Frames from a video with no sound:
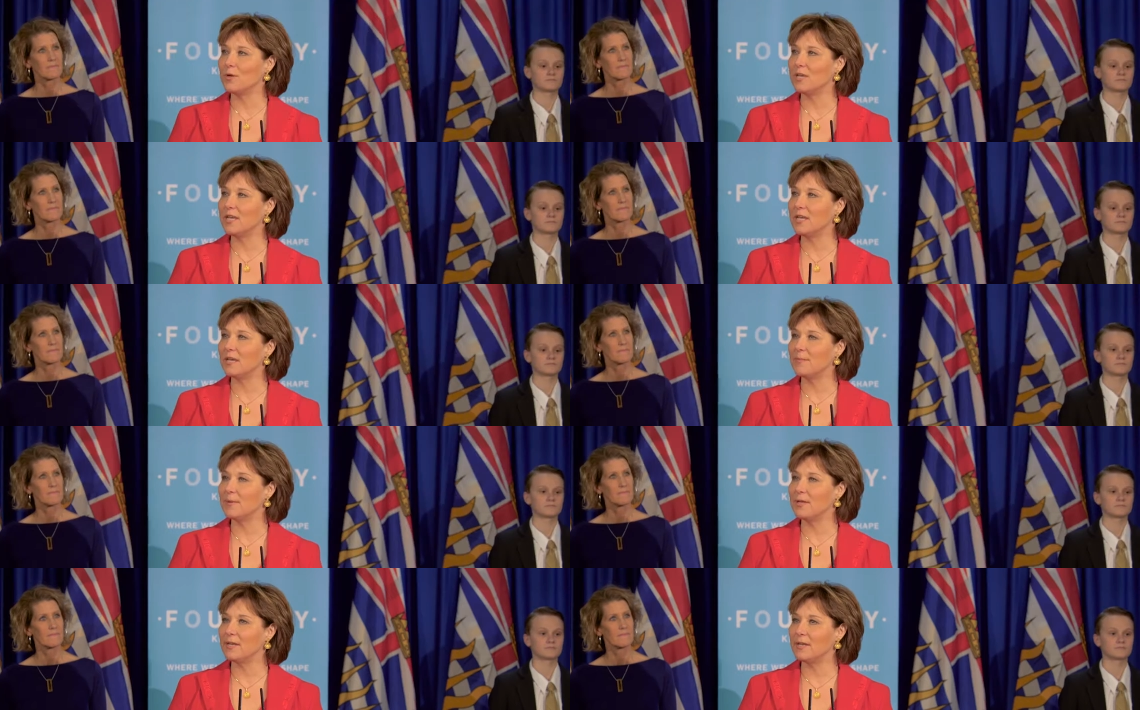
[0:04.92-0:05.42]
Speaker 1: we
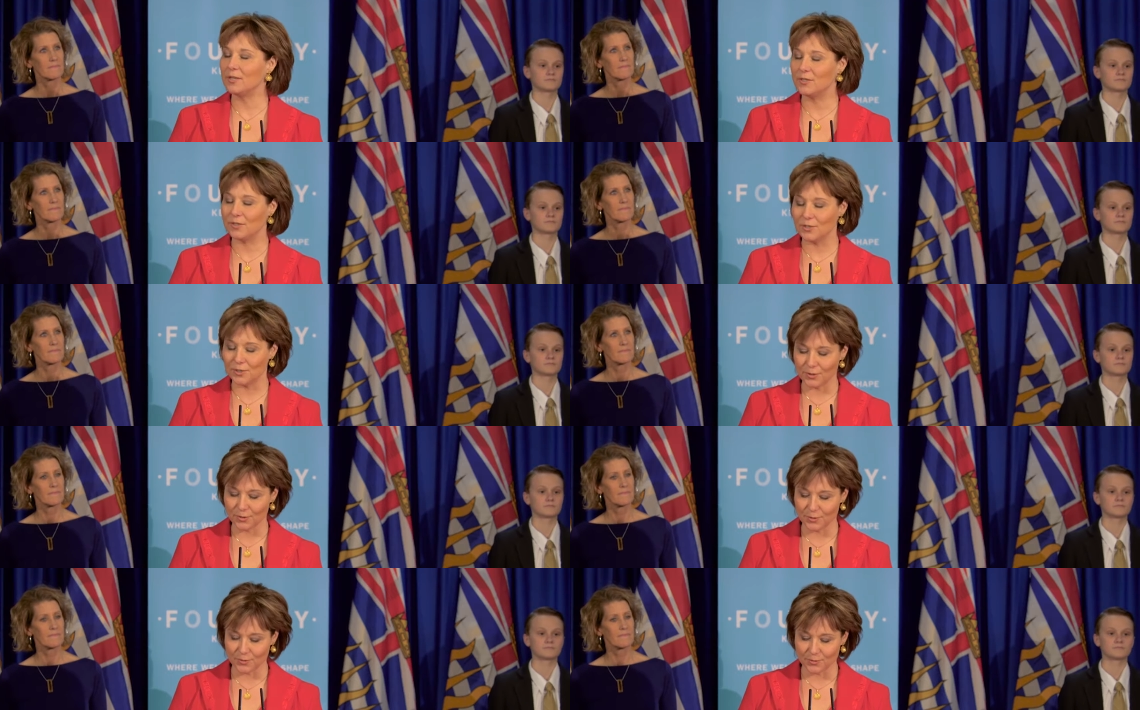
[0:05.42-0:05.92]
committed
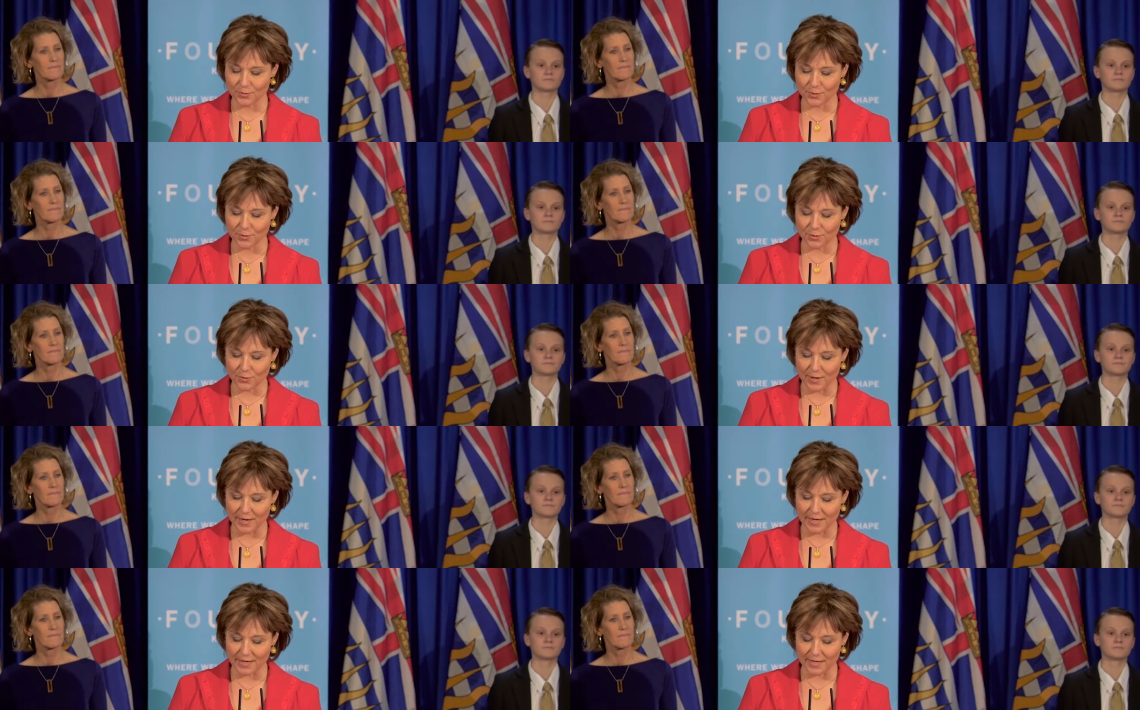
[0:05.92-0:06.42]
to
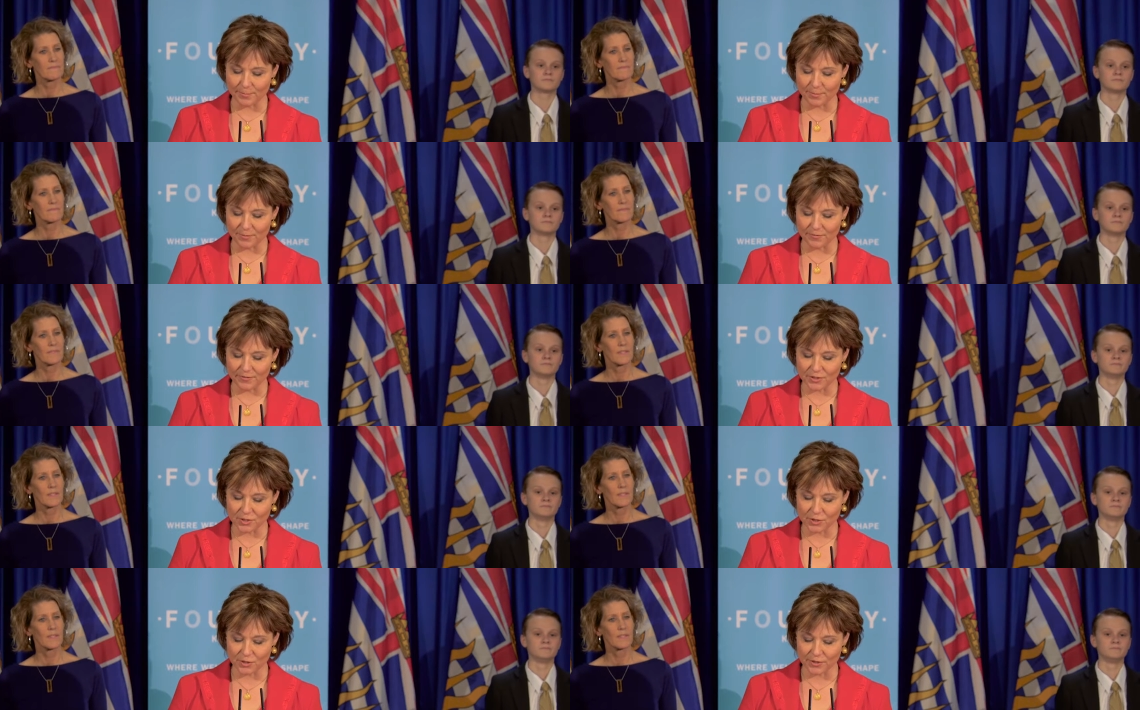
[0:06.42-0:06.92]
creating a
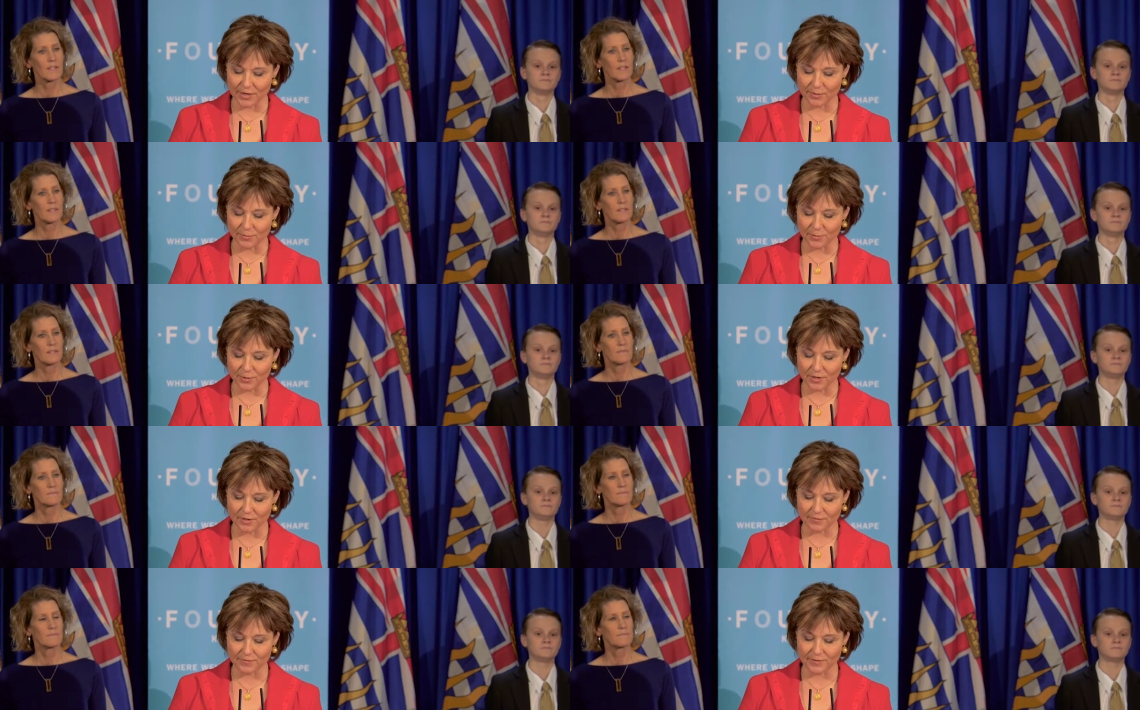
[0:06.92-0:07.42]
provincial
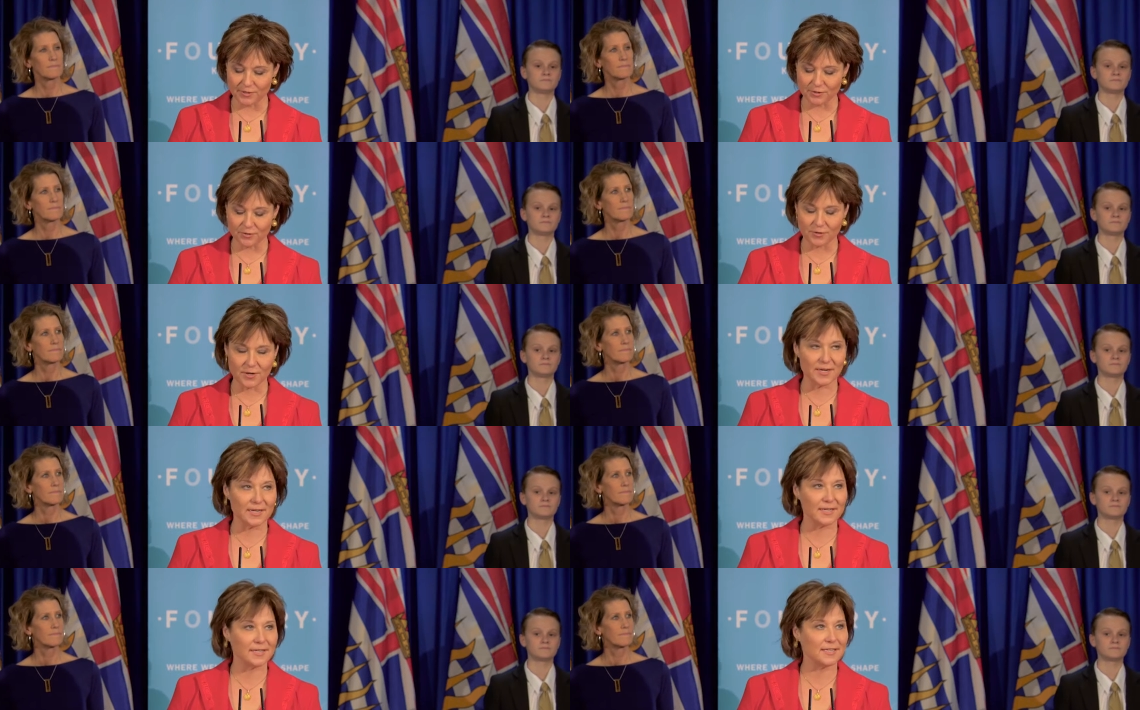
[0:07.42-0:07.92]
network of
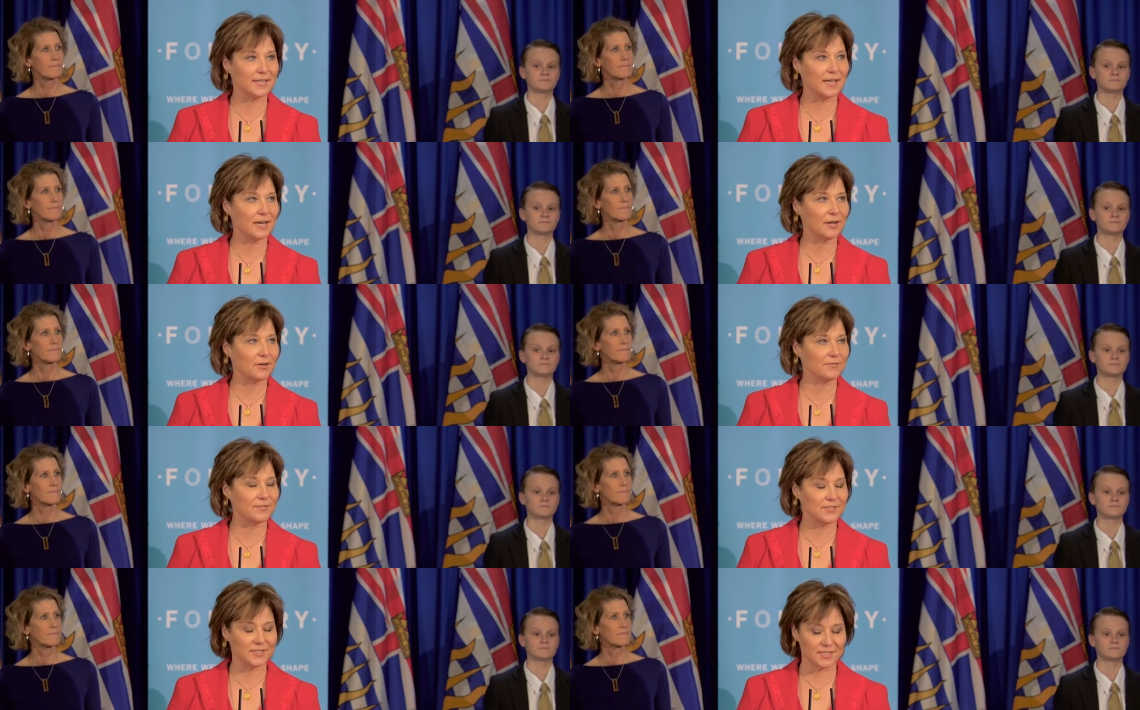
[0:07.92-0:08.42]
integrated
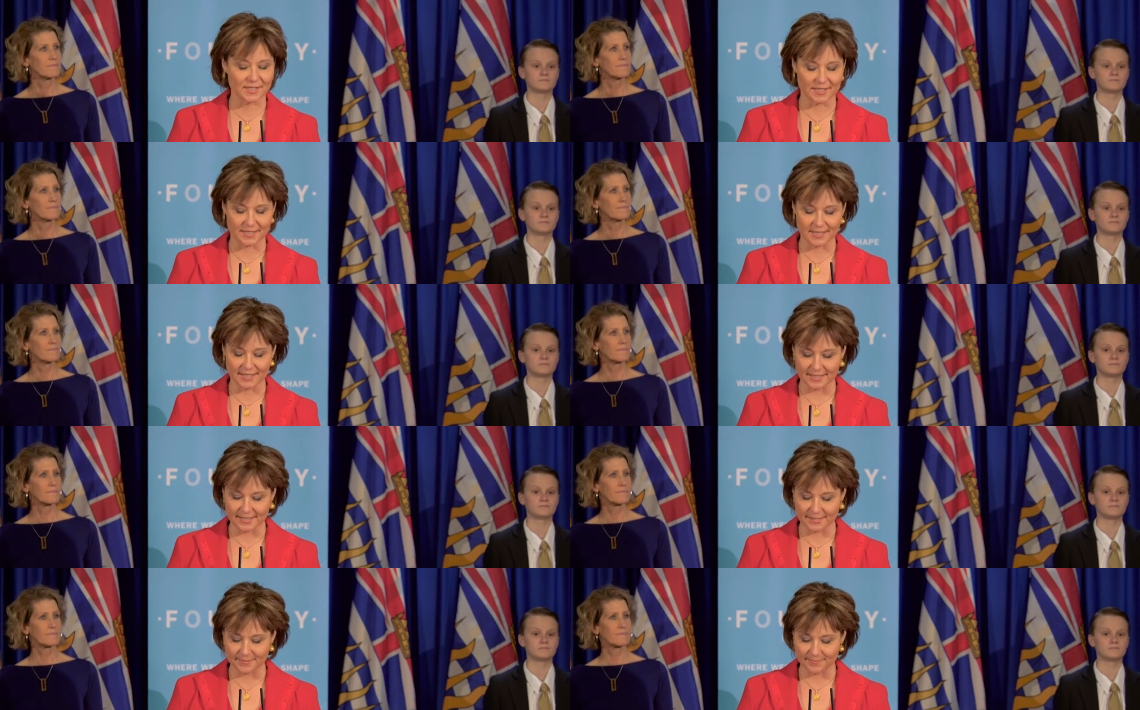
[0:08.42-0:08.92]
care
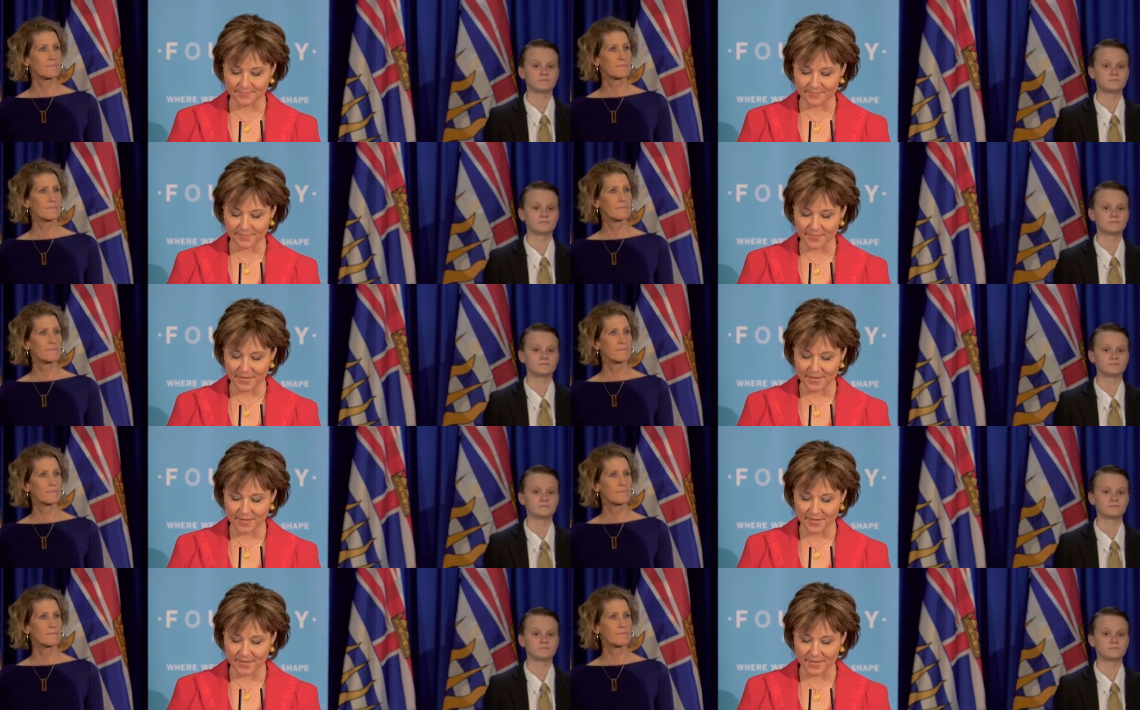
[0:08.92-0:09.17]
facilities.